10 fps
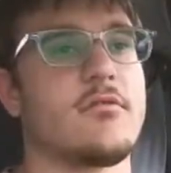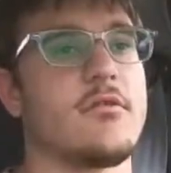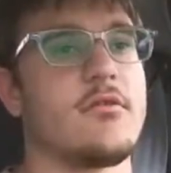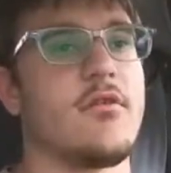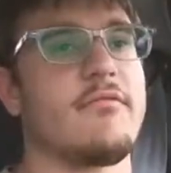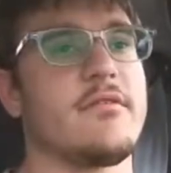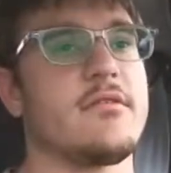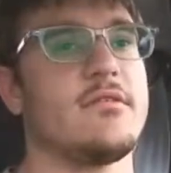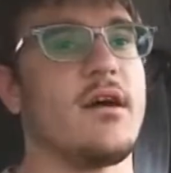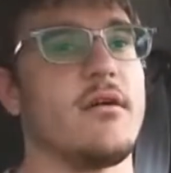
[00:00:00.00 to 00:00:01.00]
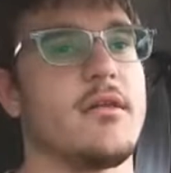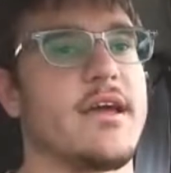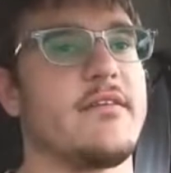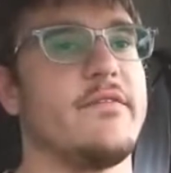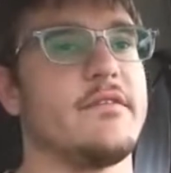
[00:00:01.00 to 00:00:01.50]
Crawford
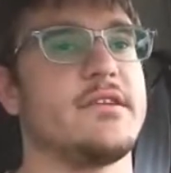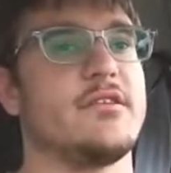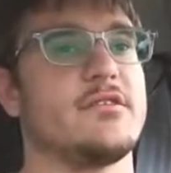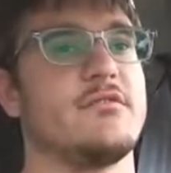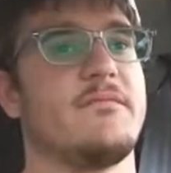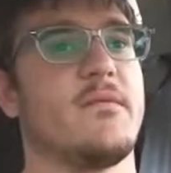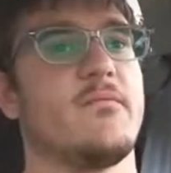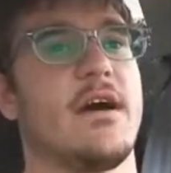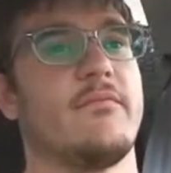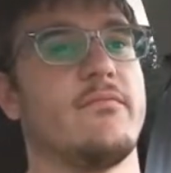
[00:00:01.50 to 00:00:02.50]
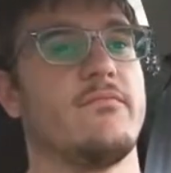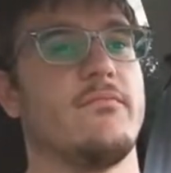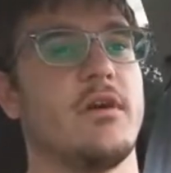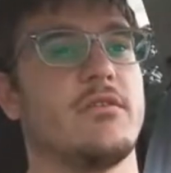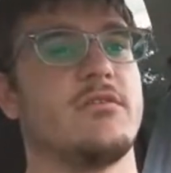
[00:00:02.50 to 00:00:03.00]
landfill's here, so if I'm right, if
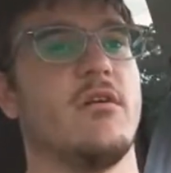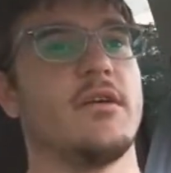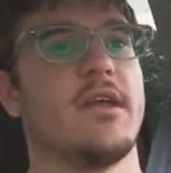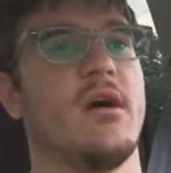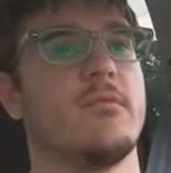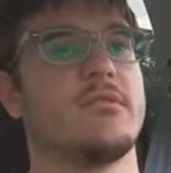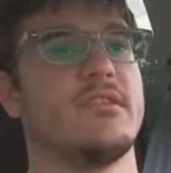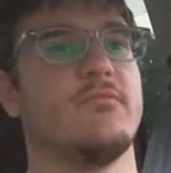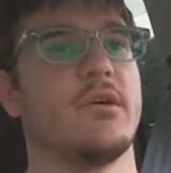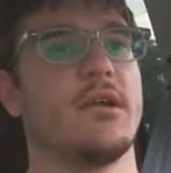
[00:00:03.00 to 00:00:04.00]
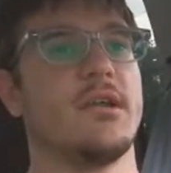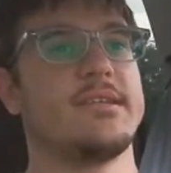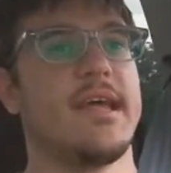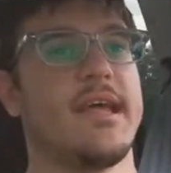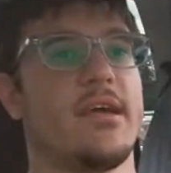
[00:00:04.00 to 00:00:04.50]
we're going to Elberton, we're going to
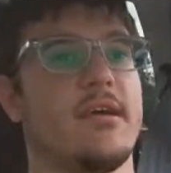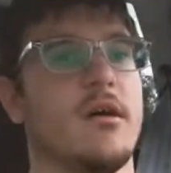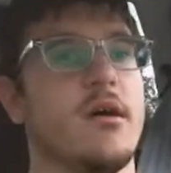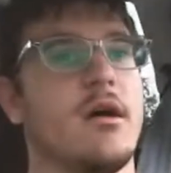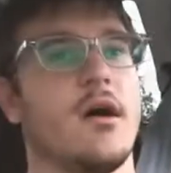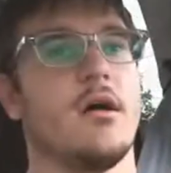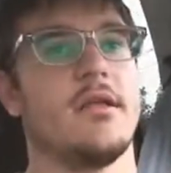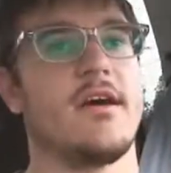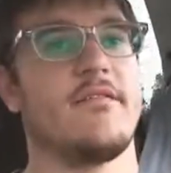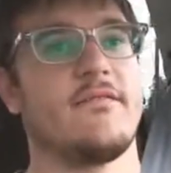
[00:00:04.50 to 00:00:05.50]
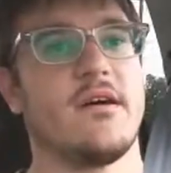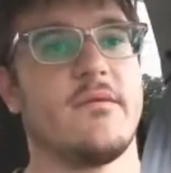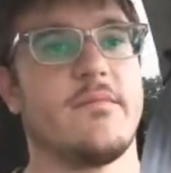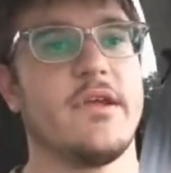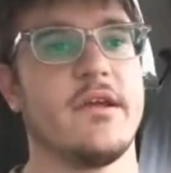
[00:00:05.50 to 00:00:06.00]
take a left
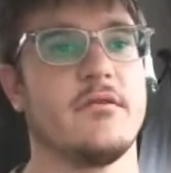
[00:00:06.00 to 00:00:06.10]
up here.